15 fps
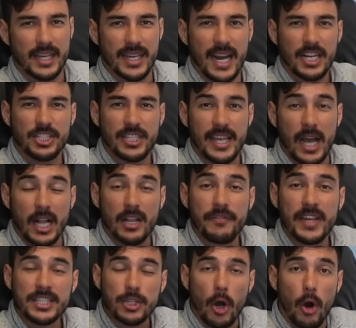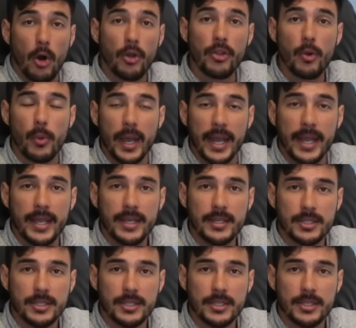It actually elevates all the way,